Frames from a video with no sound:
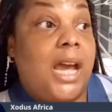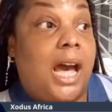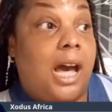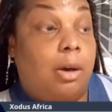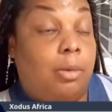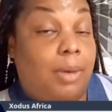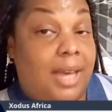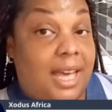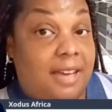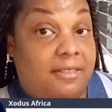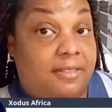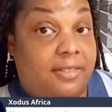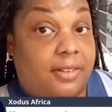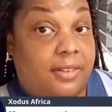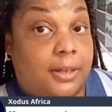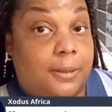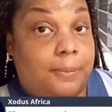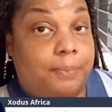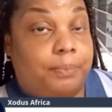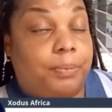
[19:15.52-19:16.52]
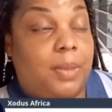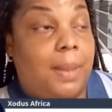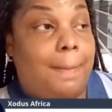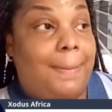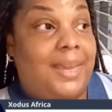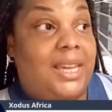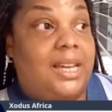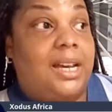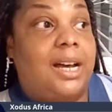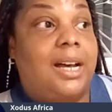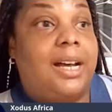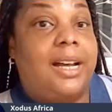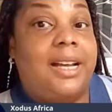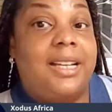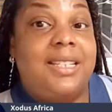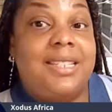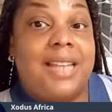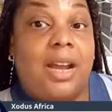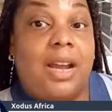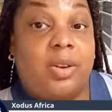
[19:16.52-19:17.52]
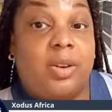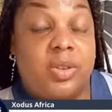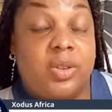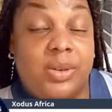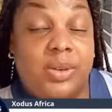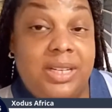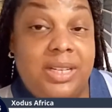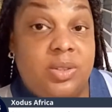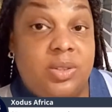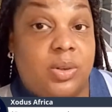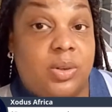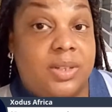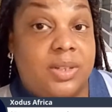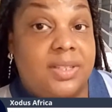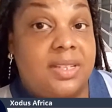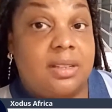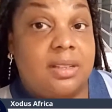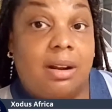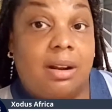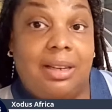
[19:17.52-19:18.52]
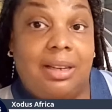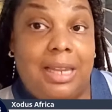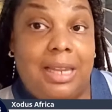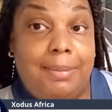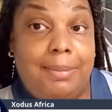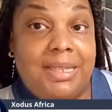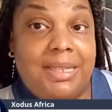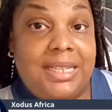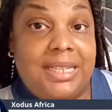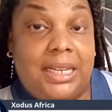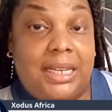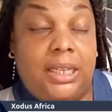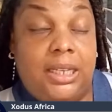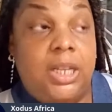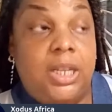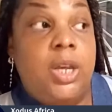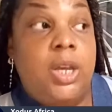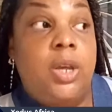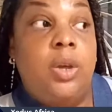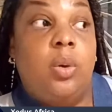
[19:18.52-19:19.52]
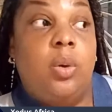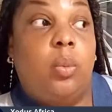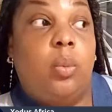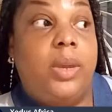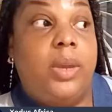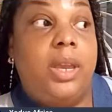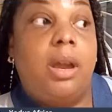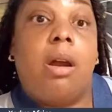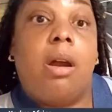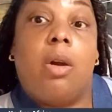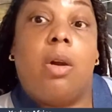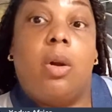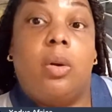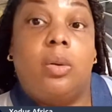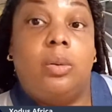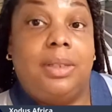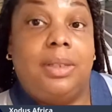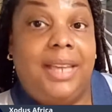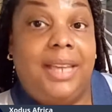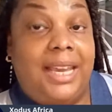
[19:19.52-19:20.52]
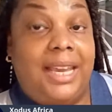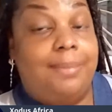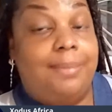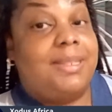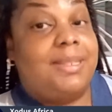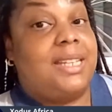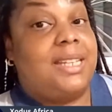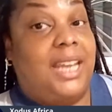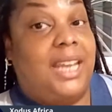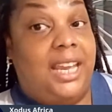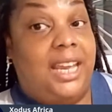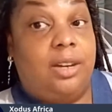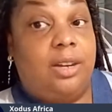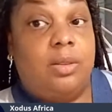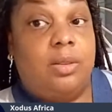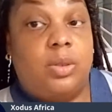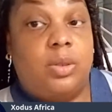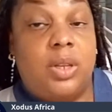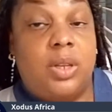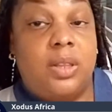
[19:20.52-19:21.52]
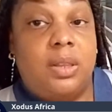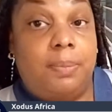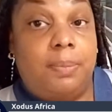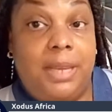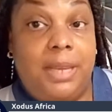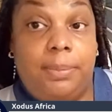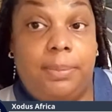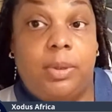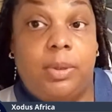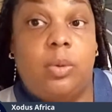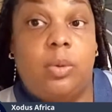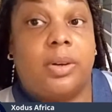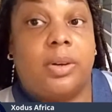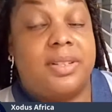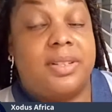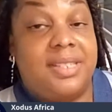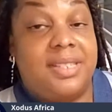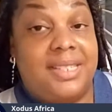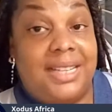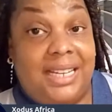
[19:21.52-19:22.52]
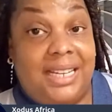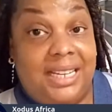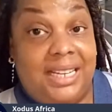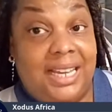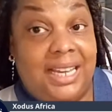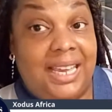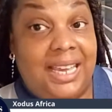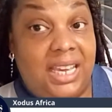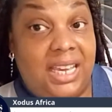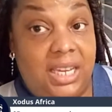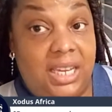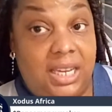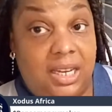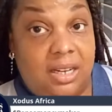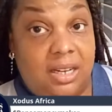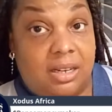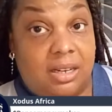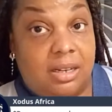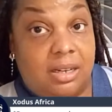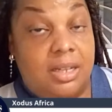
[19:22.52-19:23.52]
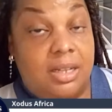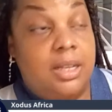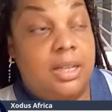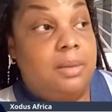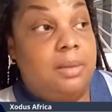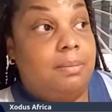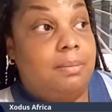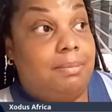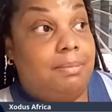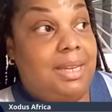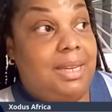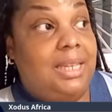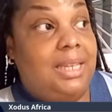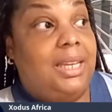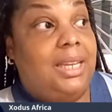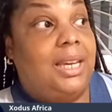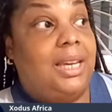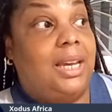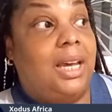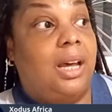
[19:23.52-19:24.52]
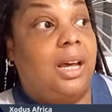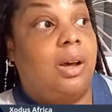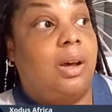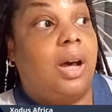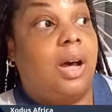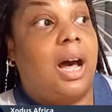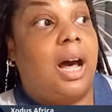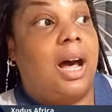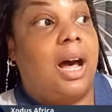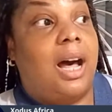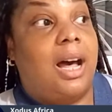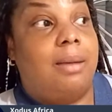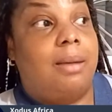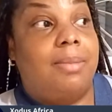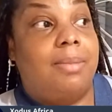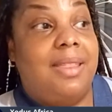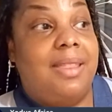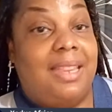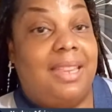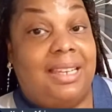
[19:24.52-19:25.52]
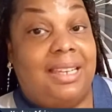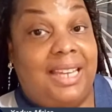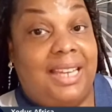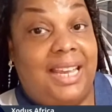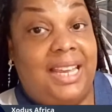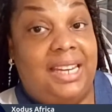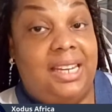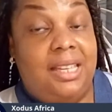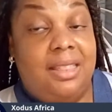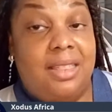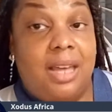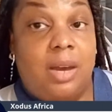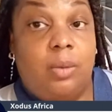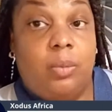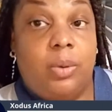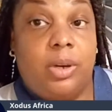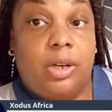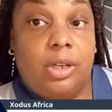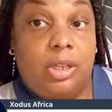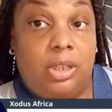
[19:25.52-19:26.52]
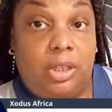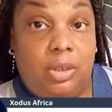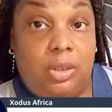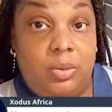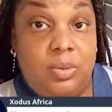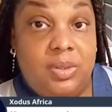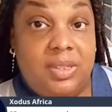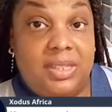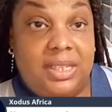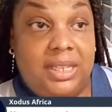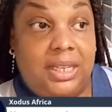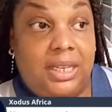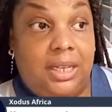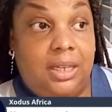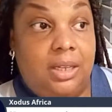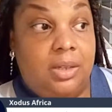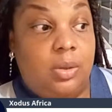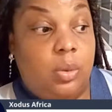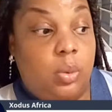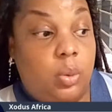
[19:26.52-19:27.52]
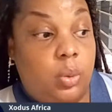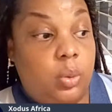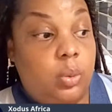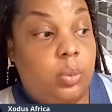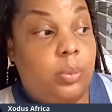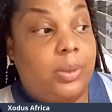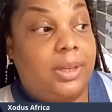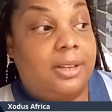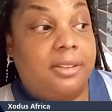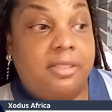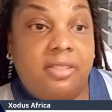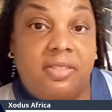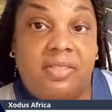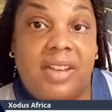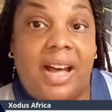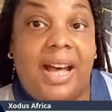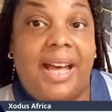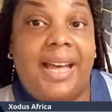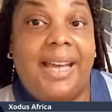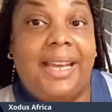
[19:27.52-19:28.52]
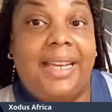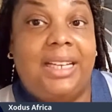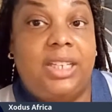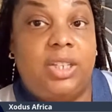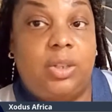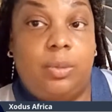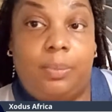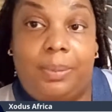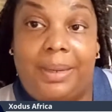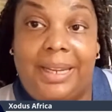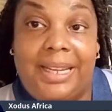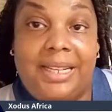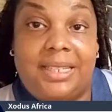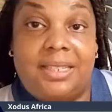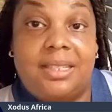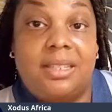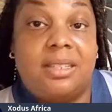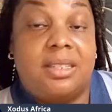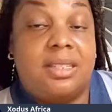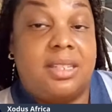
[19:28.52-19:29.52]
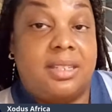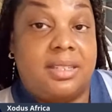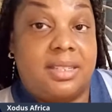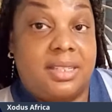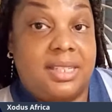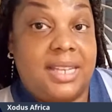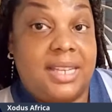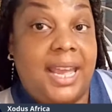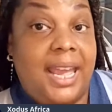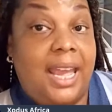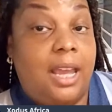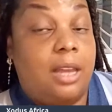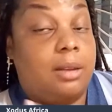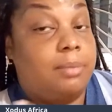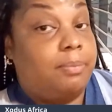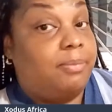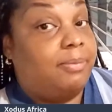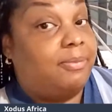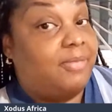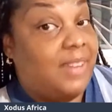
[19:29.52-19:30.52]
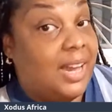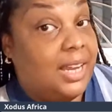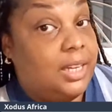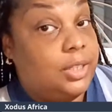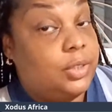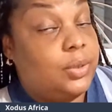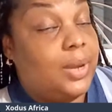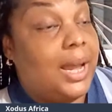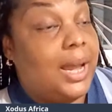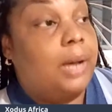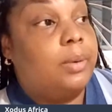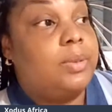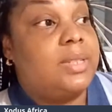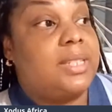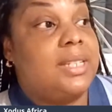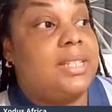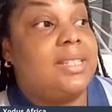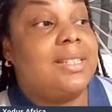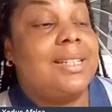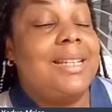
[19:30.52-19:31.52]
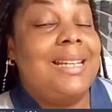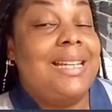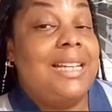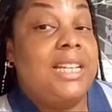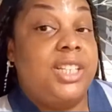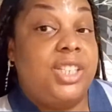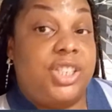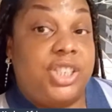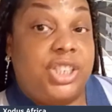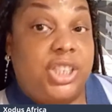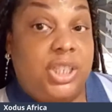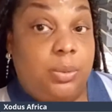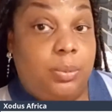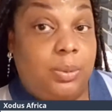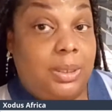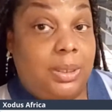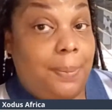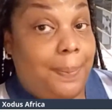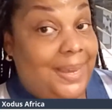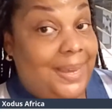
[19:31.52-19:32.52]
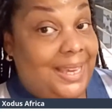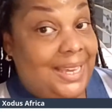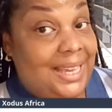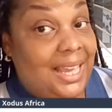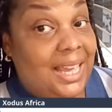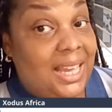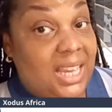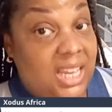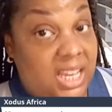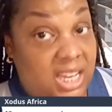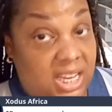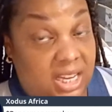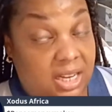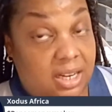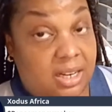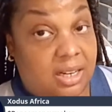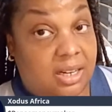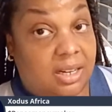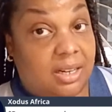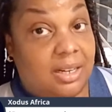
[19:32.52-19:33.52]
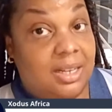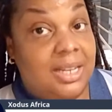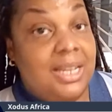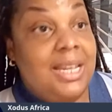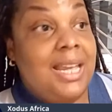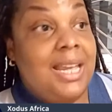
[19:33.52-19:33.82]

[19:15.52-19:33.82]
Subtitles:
However, because our resources are limited, we are only able to cater to the people who are staying here, meaning the lady that we're using who will find you places to stay and find you houses, she will be here